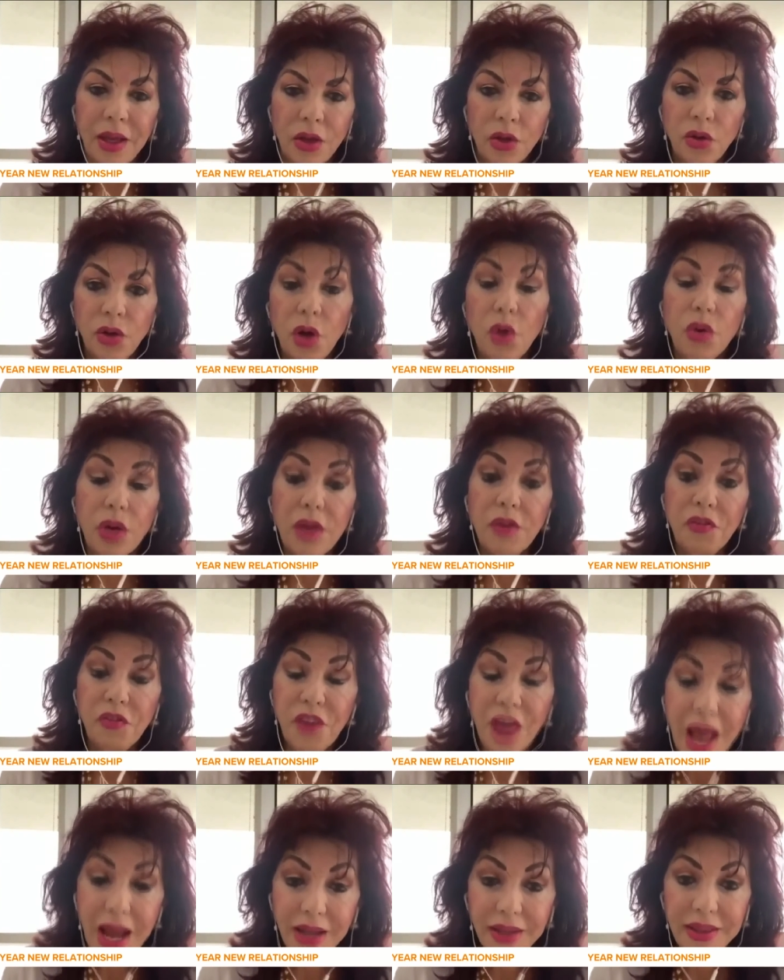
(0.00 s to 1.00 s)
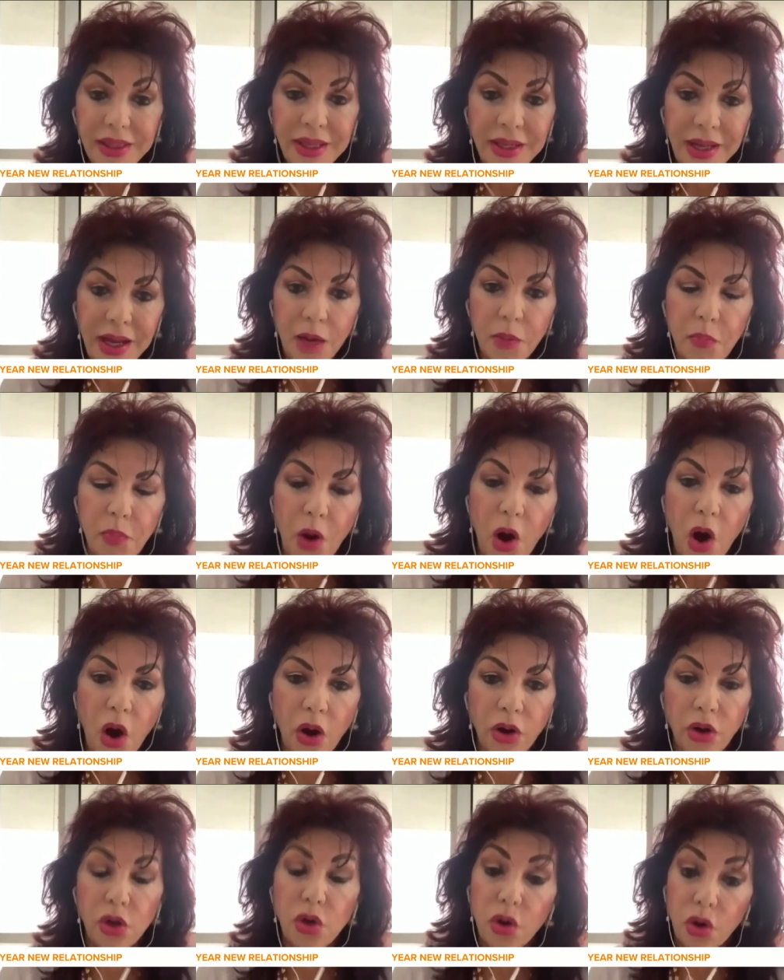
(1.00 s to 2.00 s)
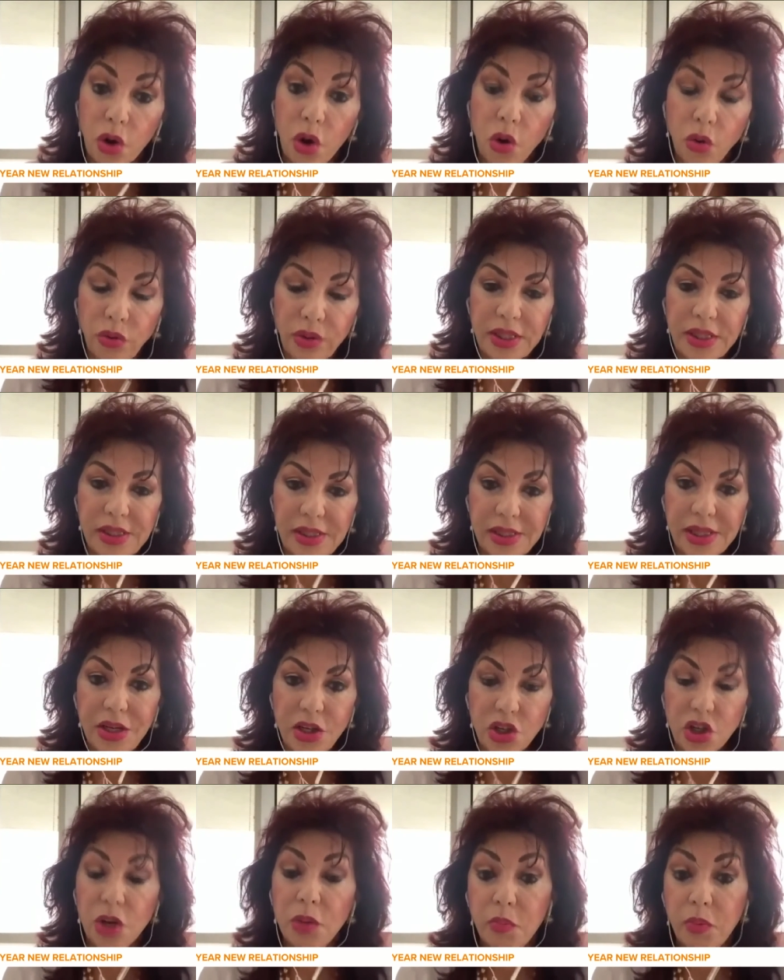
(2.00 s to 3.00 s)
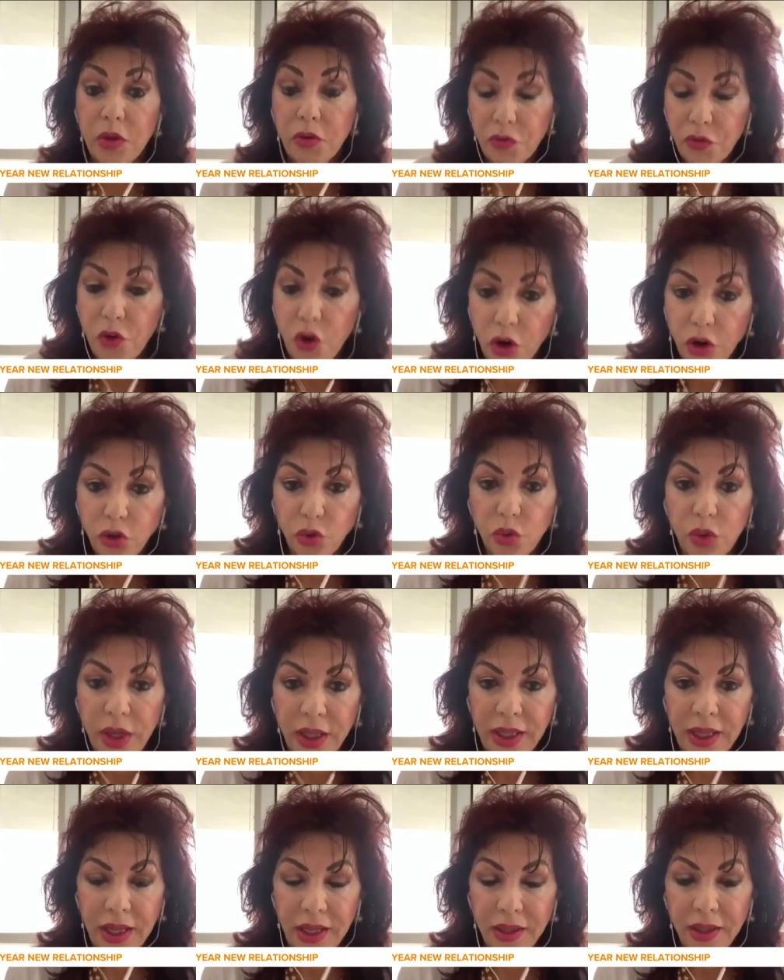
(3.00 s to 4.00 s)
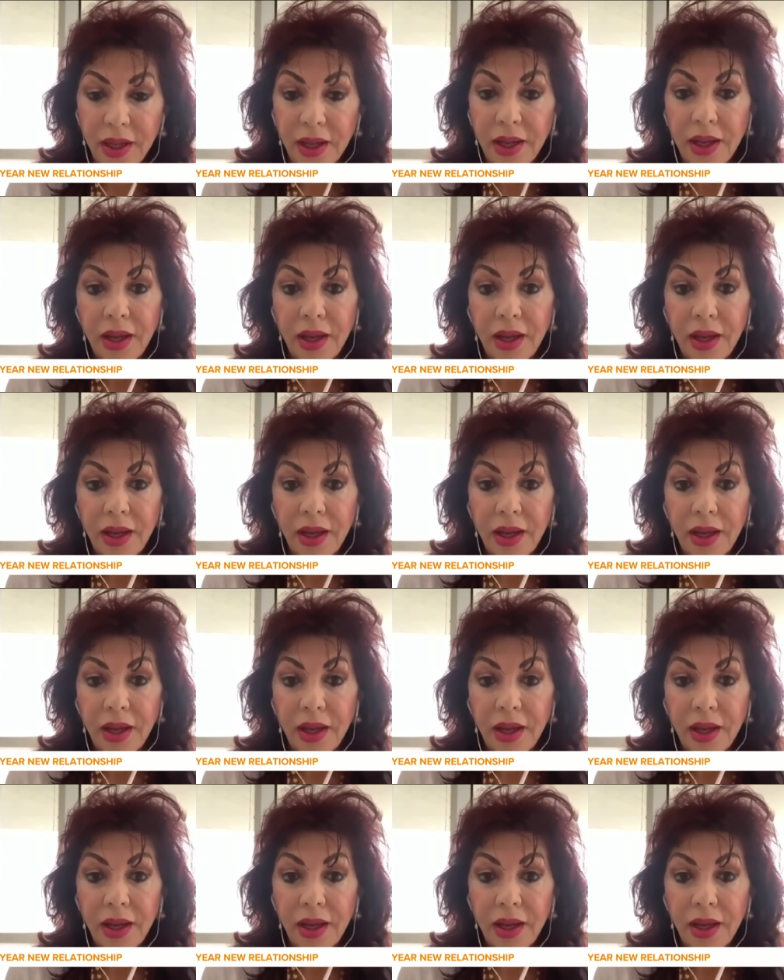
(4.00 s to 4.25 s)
you know, reflecting upon your own decision before doing it